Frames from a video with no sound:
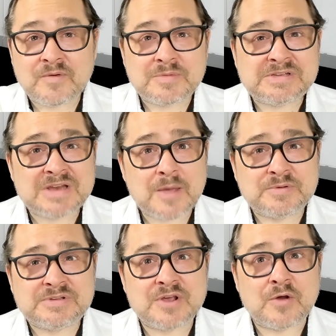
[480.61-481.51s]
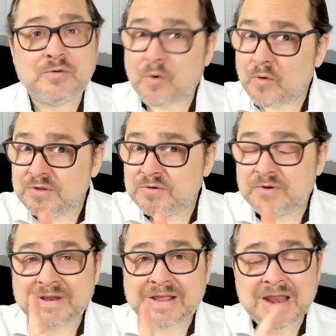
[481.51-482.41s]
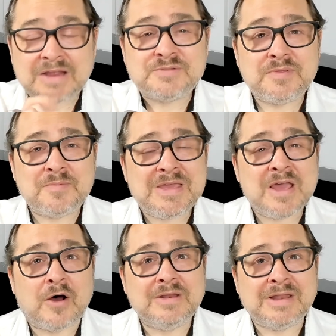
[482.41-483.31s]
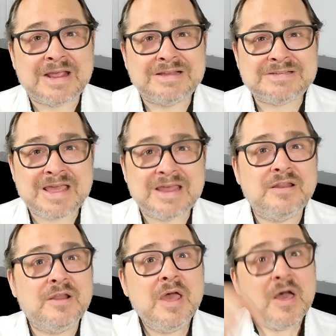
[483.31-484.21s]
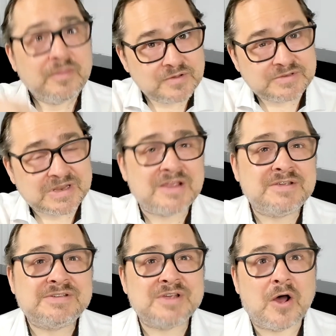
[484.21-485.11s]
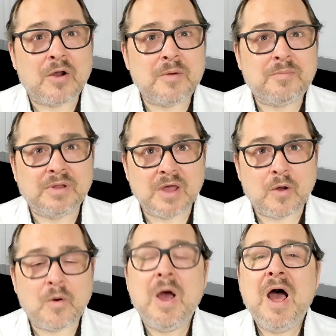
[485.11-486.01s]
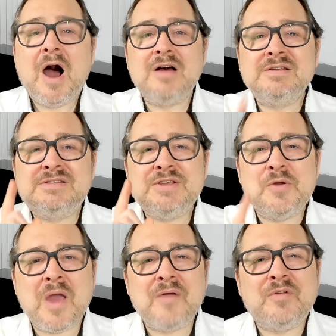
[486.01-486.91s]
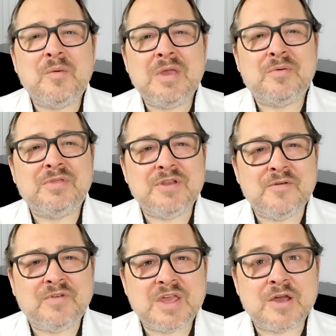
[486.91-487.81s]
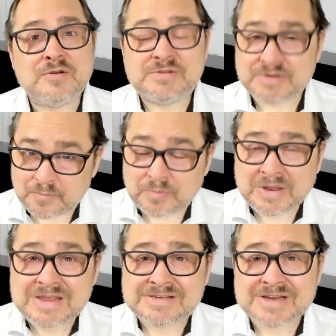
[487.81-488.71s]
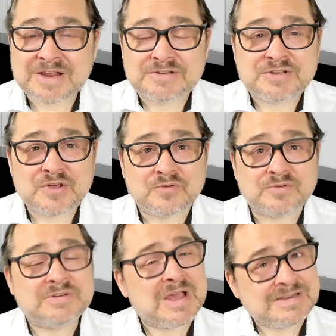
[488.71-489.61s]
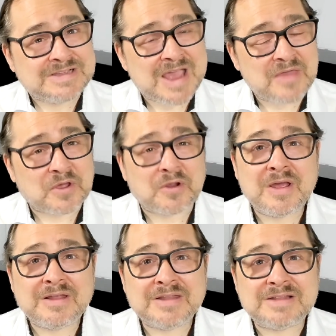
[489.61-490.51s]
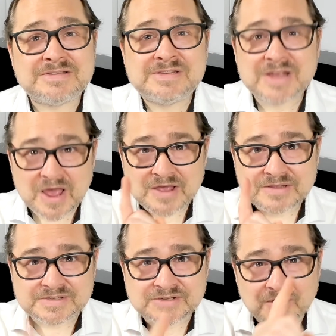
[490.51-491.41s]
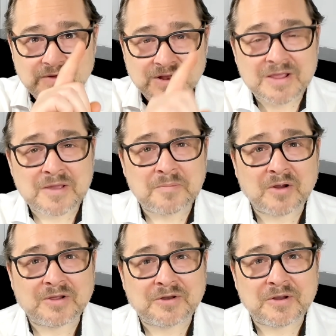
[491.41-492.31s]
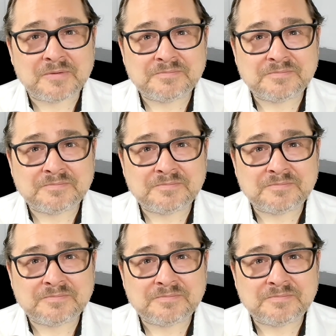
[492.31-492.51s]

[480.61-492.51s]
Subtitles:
miss an episode, or you can connect with me on LinkedIn. Those links are below. I'll see you every week with a new video, so please stay tuned, and together, let's solve it like a marketer.